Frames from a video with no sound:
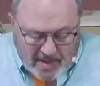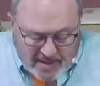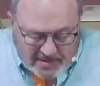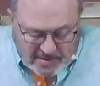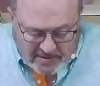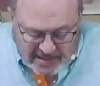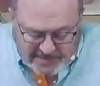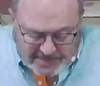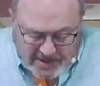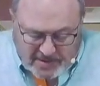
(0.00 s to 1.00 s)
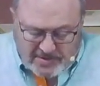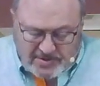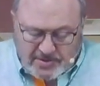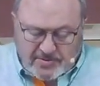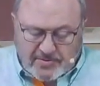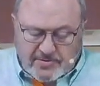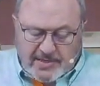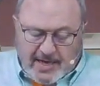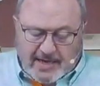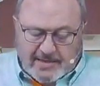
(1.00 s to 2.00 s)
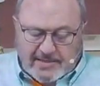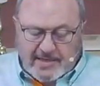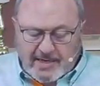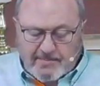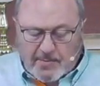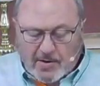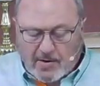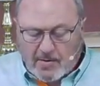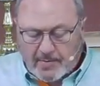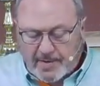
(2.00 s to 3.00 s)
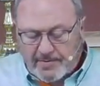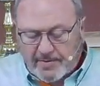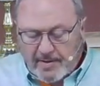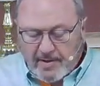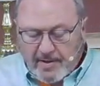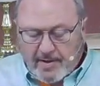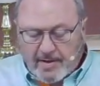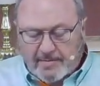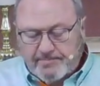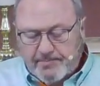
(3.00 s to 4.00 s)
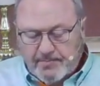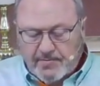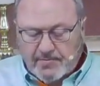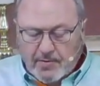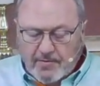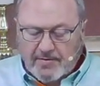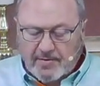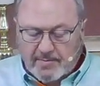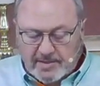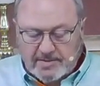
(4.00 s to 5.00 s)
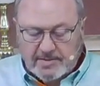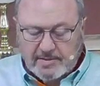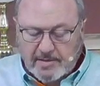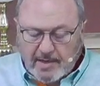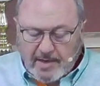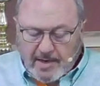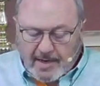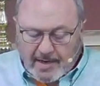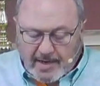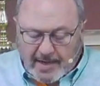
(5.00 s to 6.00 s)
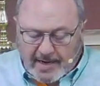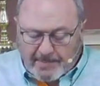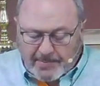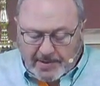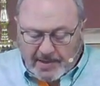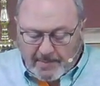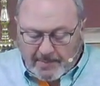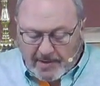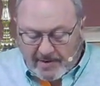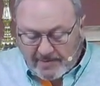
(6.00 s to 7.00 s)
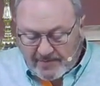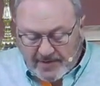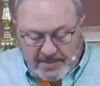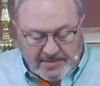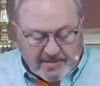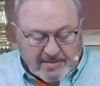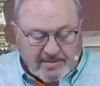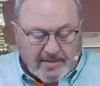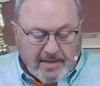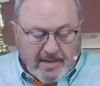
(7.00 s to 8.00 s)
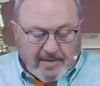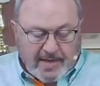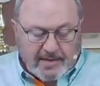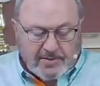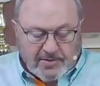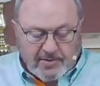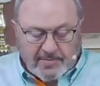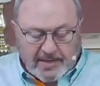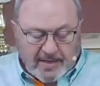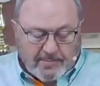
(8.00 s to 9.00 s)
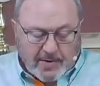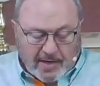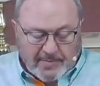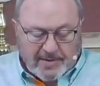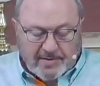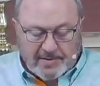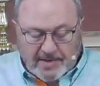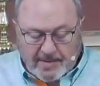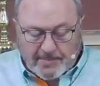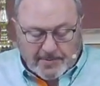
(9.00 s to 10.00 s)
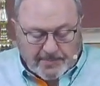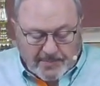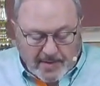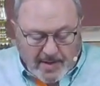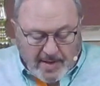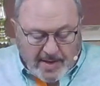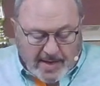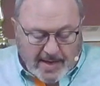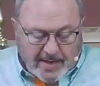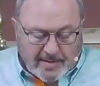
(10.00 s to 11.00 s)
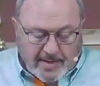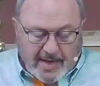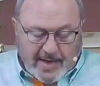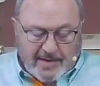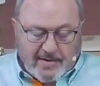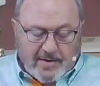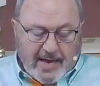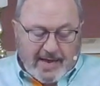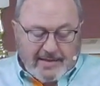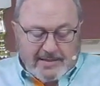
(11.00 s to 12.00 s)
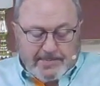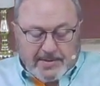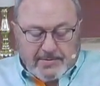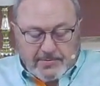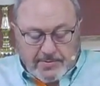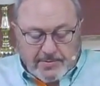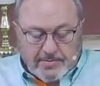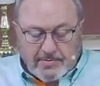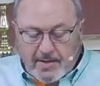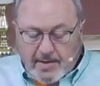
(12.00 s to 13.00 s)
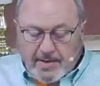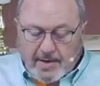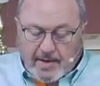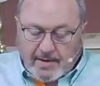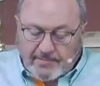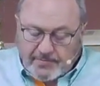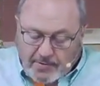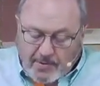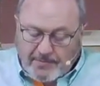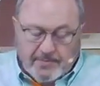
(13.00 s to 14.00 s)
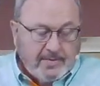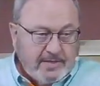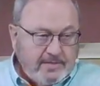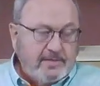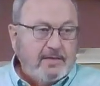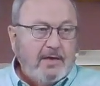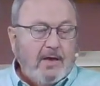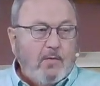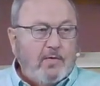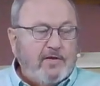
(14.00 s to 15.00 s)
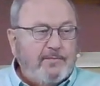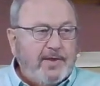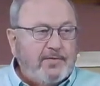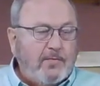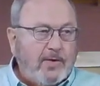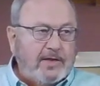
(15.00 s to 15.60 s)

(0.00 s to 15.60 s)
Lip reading: So just because Jews had seen Paul with Trophimus and Ephesians, they assumed that he had brought him into the temple. And had this been true, Trophimus would have been the one